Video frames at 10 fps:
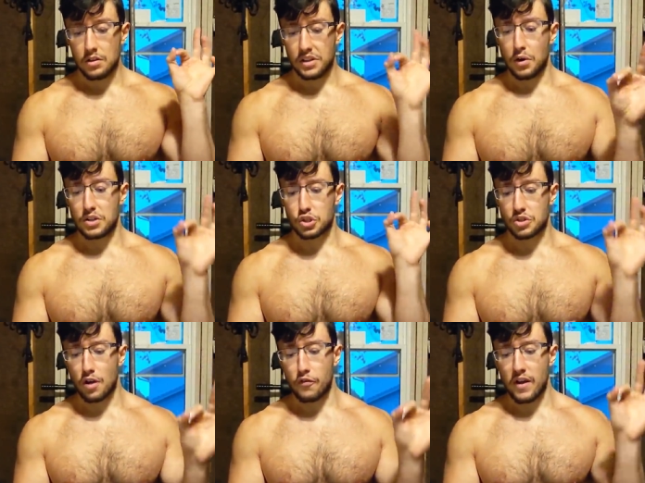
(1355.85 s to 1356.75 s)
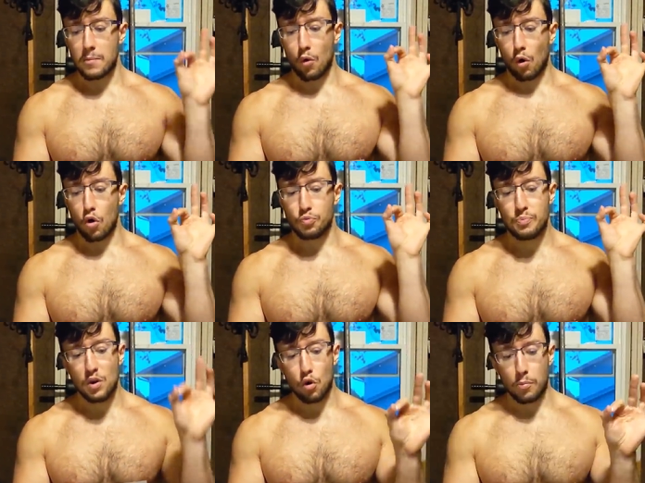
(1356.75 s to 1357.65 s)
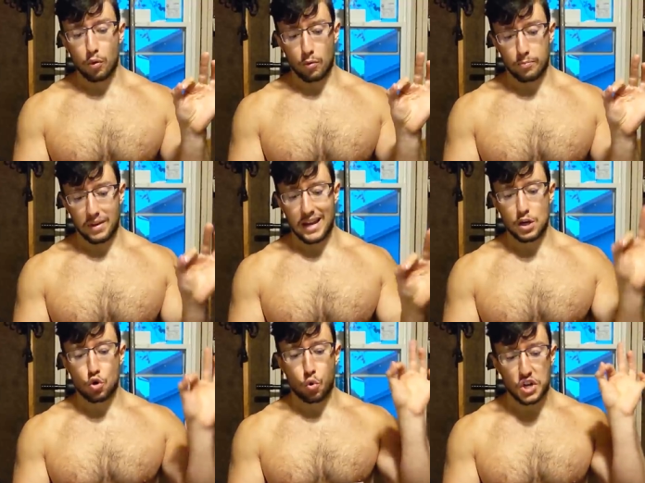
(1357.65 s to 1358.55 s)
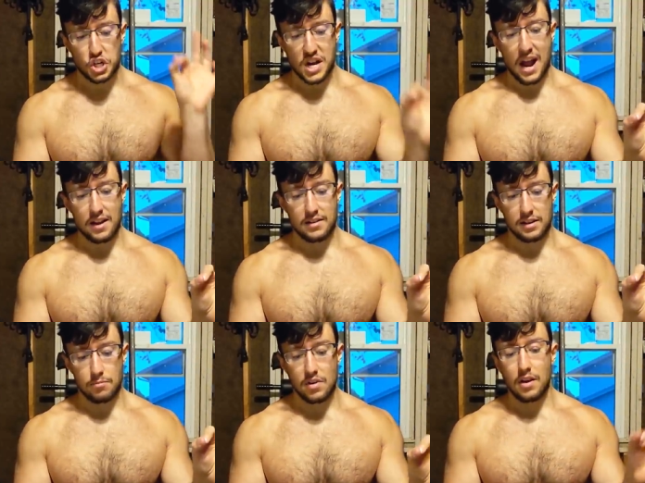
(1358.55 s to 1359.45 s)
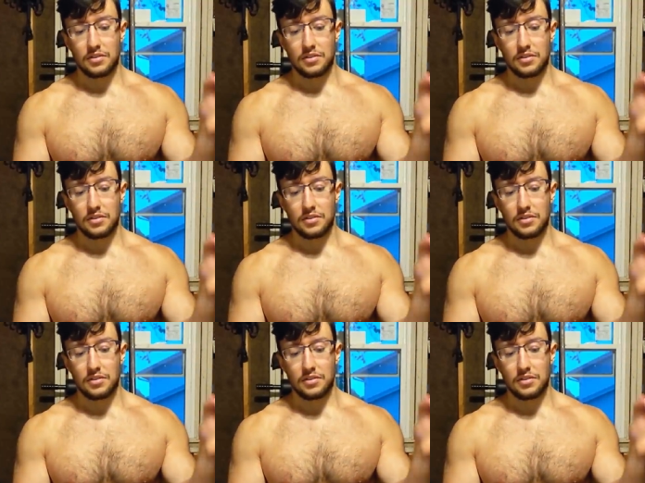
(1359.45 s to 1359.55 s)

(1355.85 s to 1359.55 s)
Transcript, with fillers: There is nothing more admirable in Christianity